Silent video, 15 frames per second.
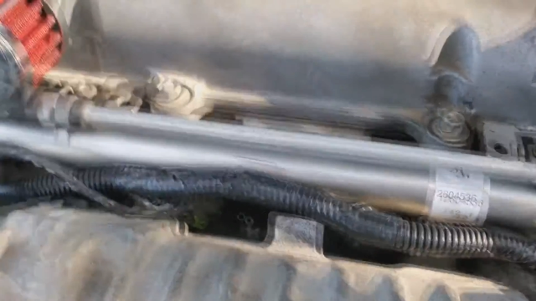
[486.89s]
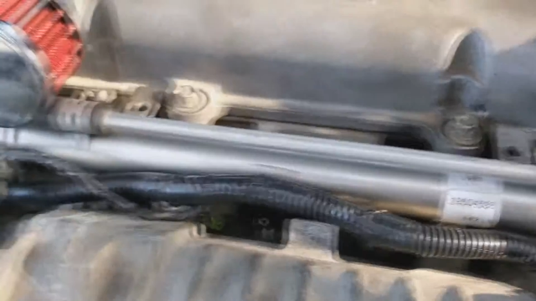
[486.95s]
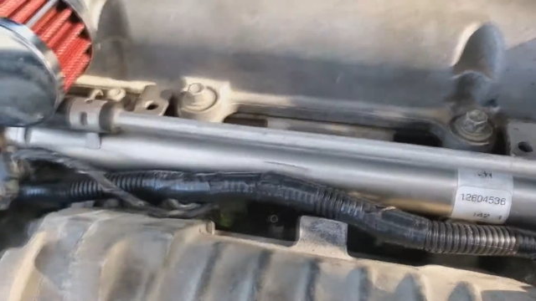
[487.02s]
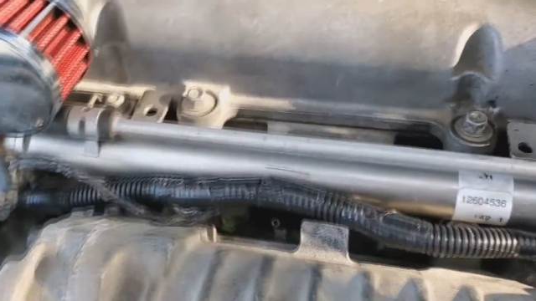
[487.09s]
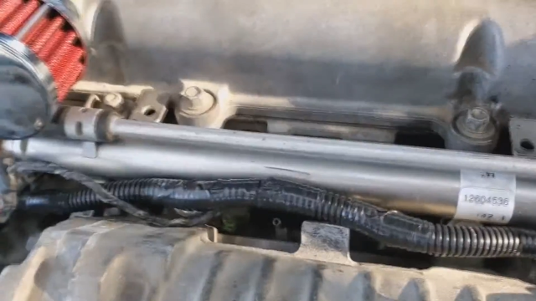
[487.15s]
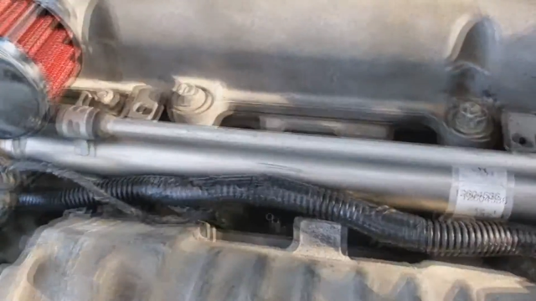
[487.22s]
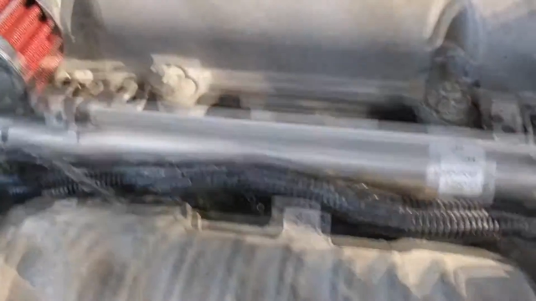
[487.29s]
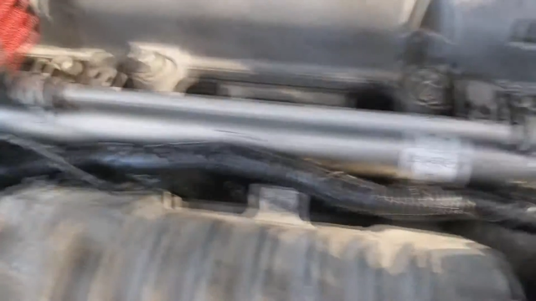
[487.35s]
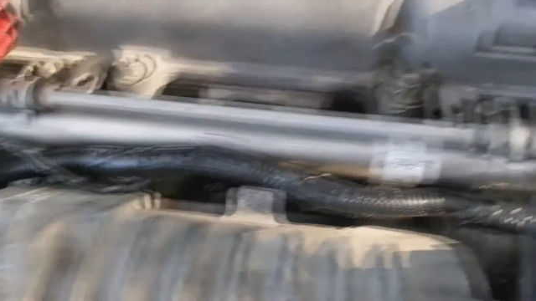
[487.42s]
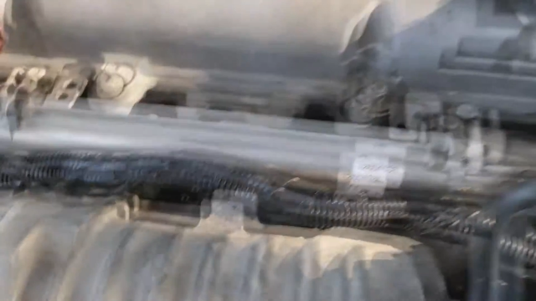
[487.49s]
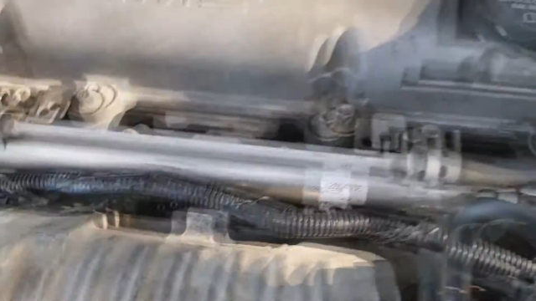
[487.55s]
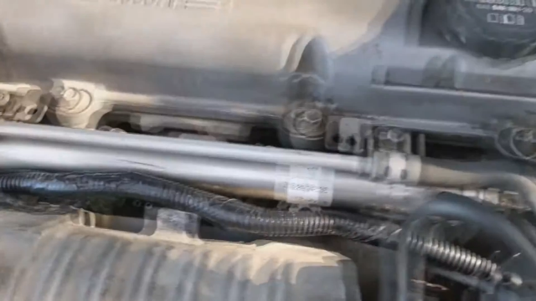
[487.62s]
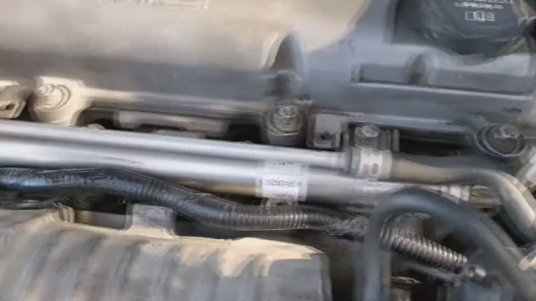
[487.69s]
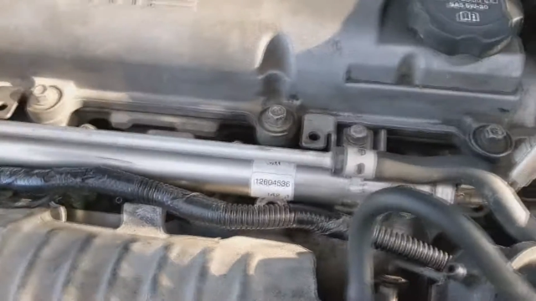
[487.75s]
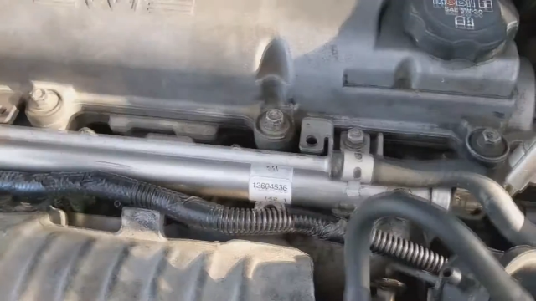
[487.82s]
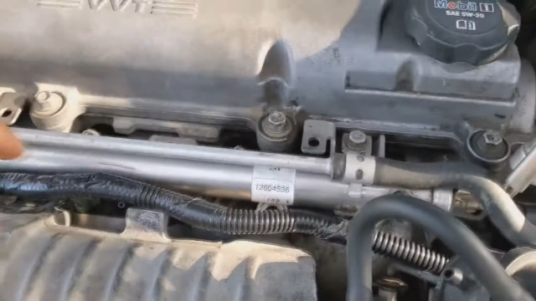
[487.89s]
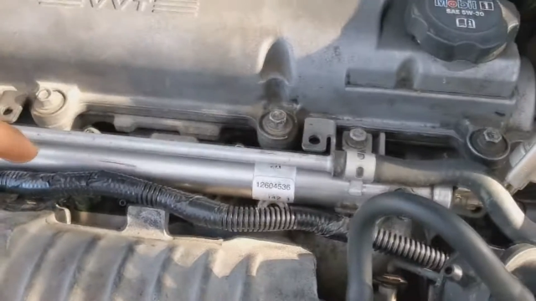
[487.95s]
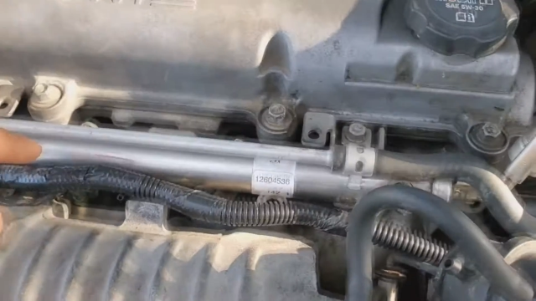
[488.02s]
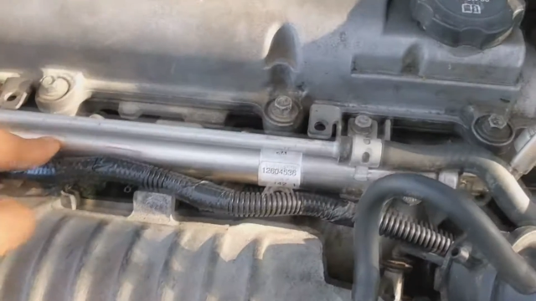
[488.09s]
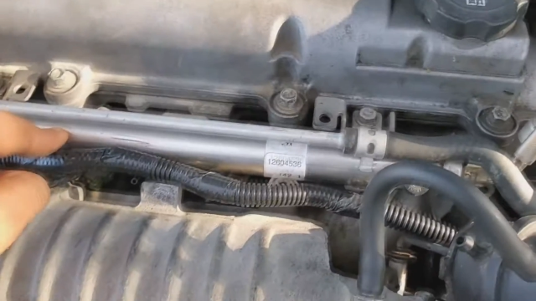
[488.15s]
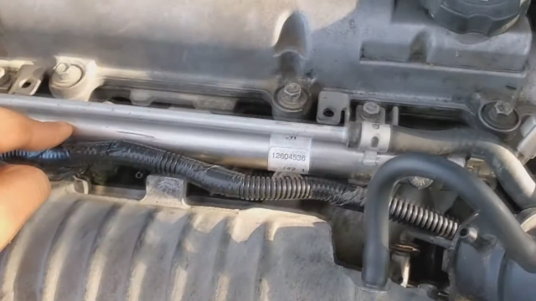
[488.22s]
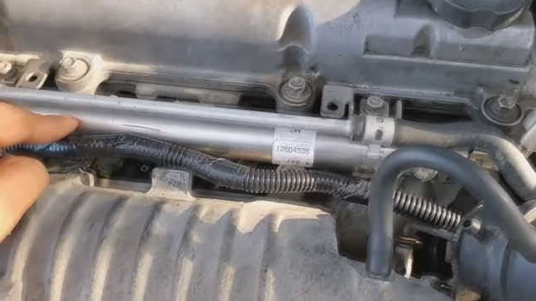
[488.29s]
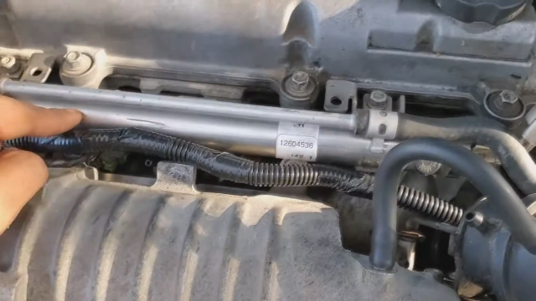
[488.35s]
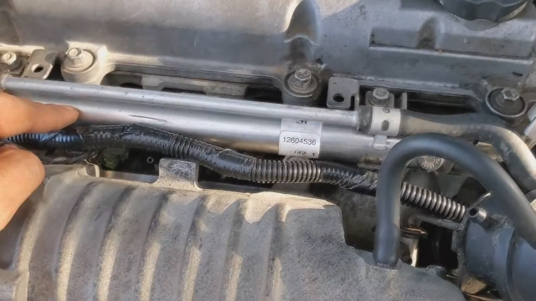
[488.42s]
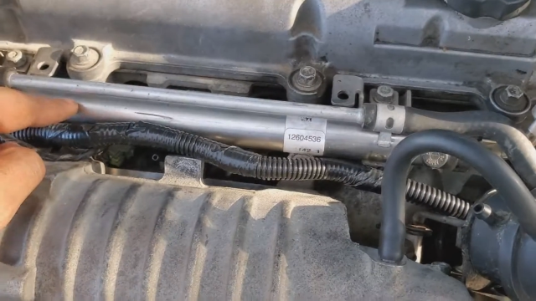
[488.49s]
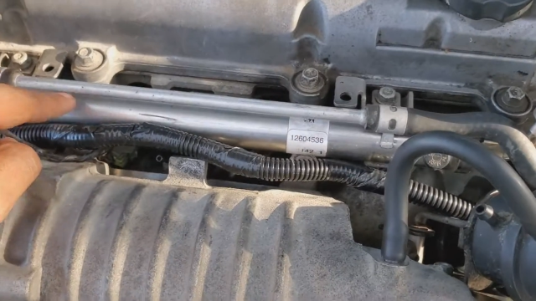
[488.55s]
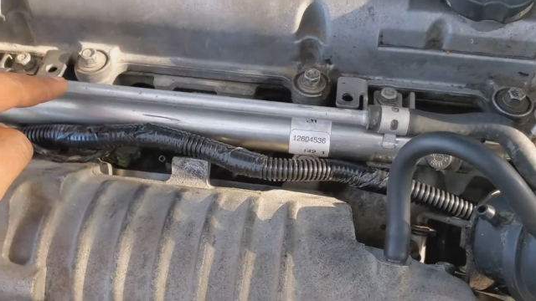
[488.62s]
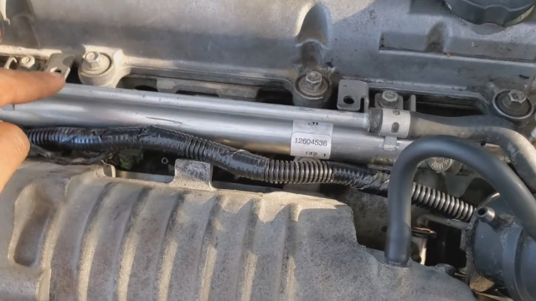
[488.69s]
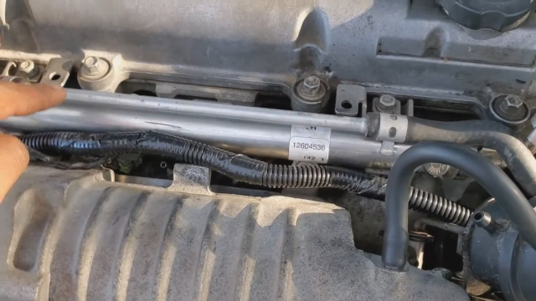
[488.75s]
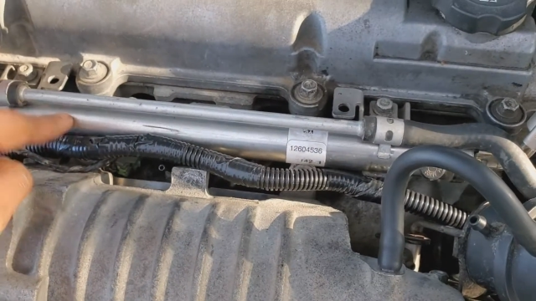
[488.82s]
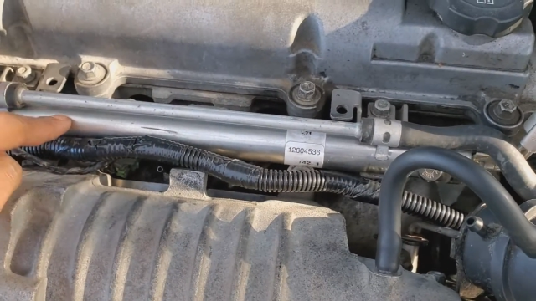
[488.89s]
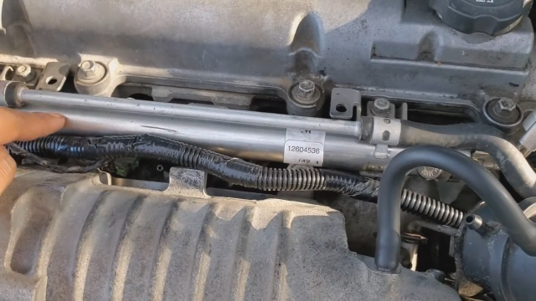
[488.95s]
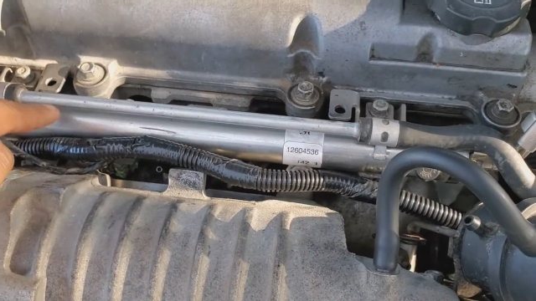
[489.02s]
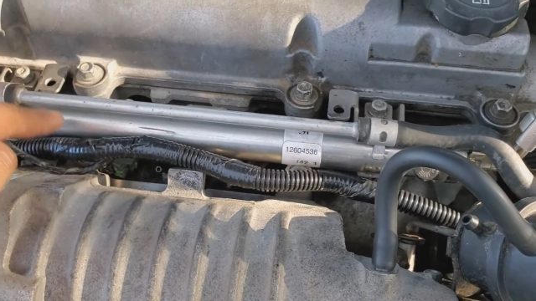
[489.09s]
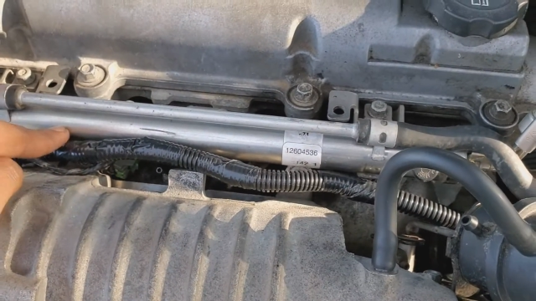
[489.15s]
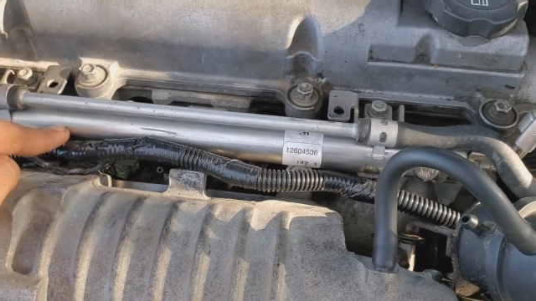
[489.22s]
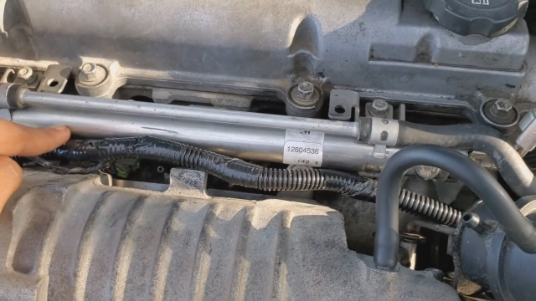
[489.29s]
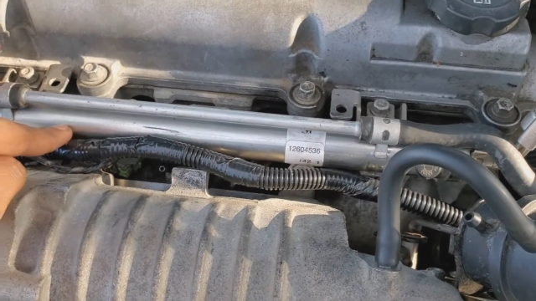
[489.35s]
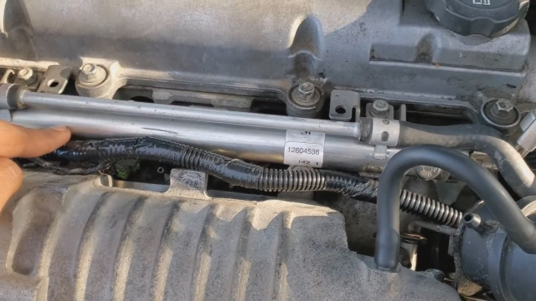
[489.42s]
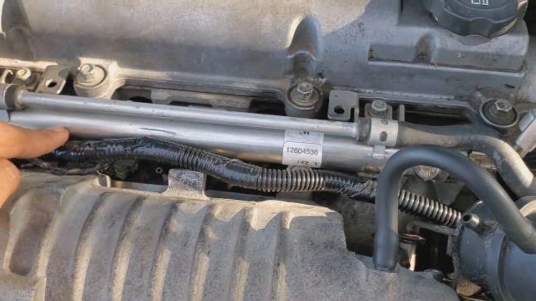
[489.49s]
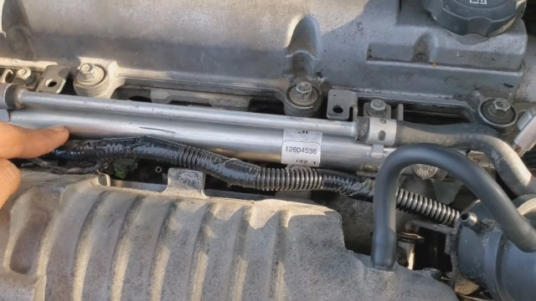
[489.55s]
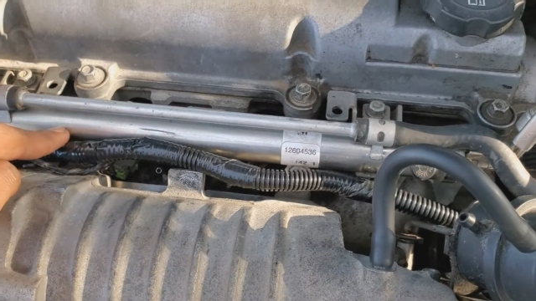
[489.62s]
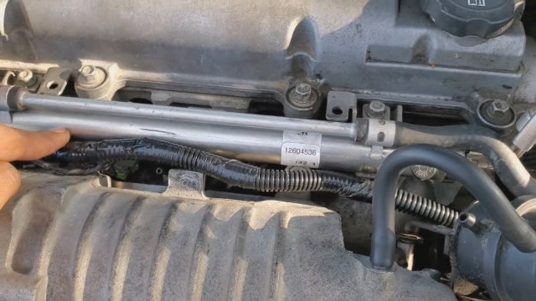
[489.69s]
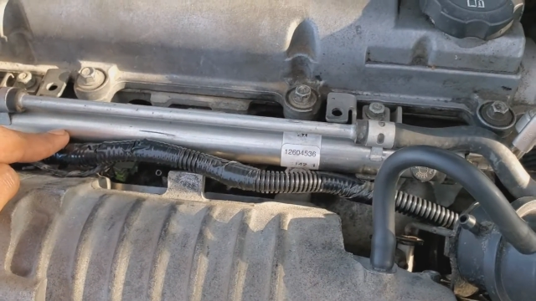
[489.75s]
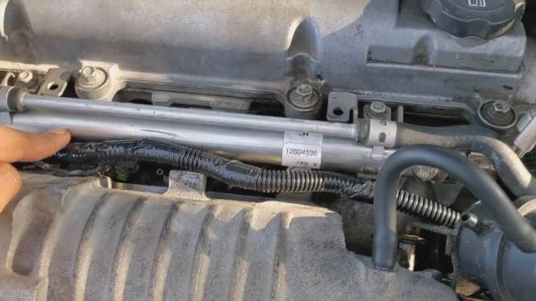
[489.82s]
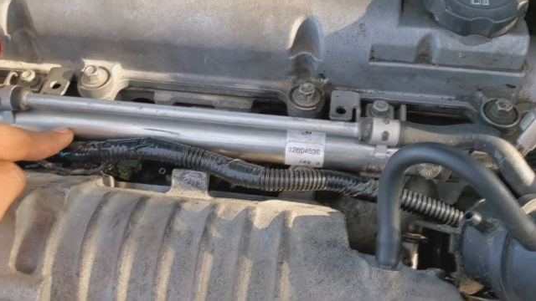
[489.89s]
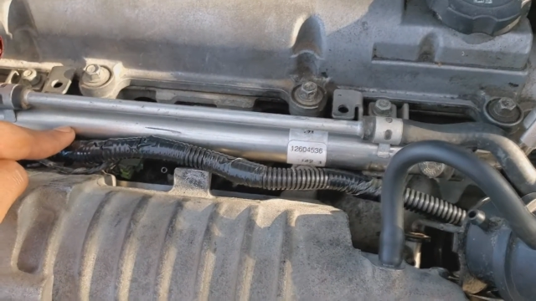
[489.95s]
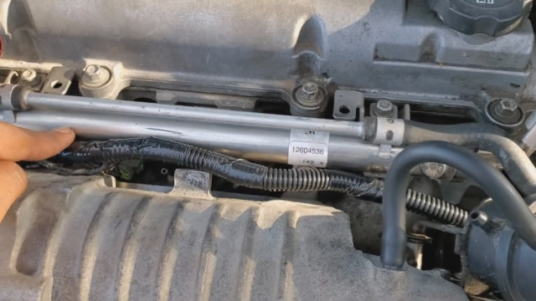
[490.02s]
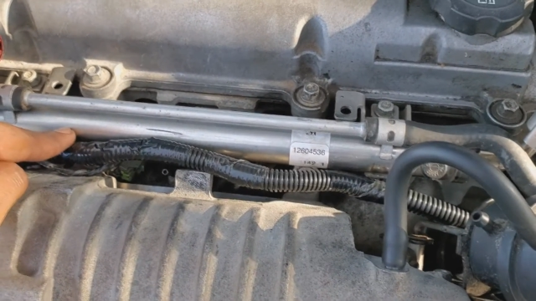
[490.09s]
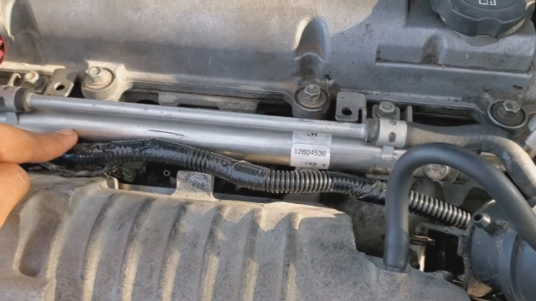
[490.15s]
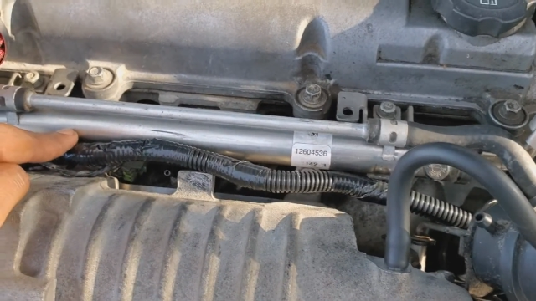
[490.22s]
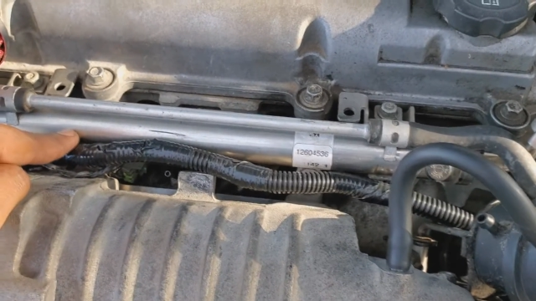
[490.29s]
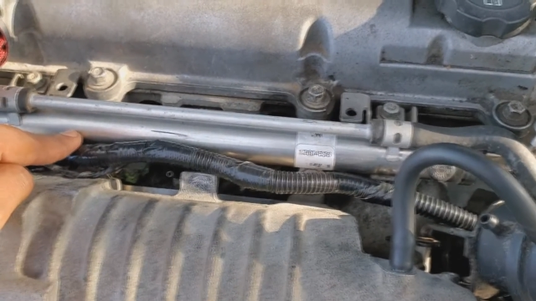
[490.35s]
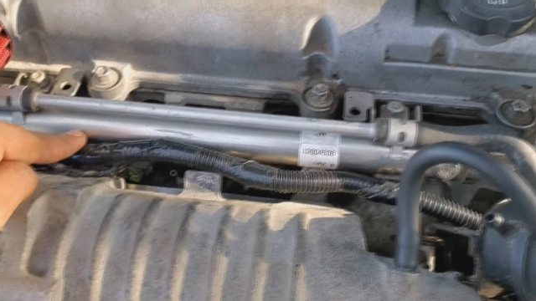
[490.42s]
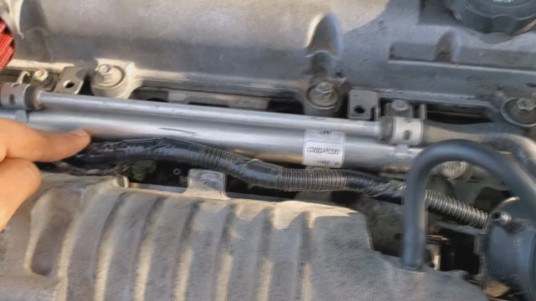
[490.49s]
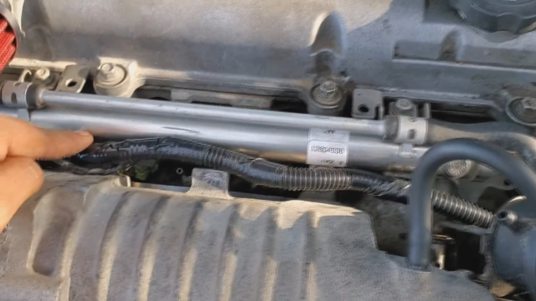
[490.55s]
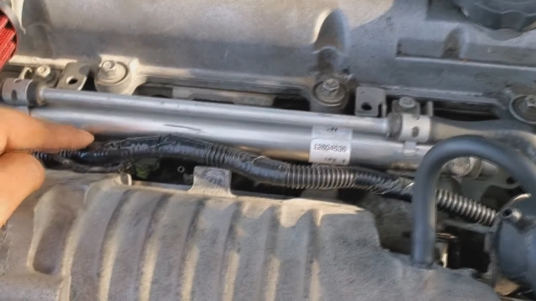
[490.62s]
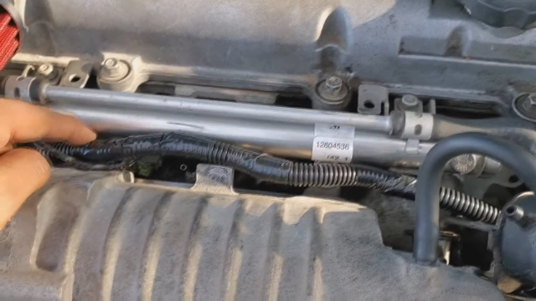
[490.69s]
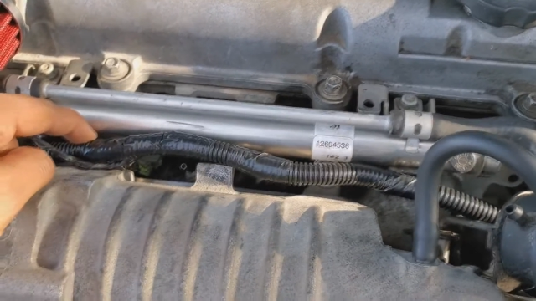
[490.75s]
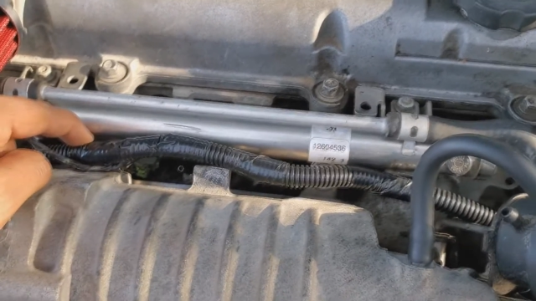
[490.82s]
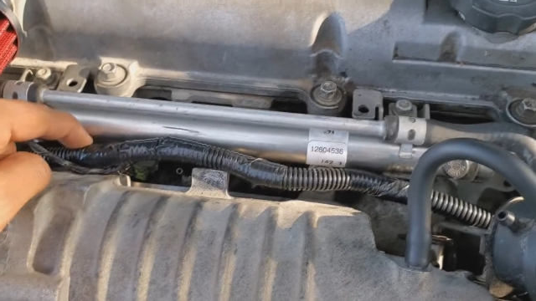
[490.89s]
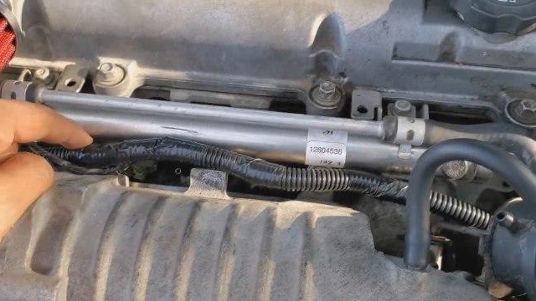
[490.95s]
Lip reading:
(no speaker visible)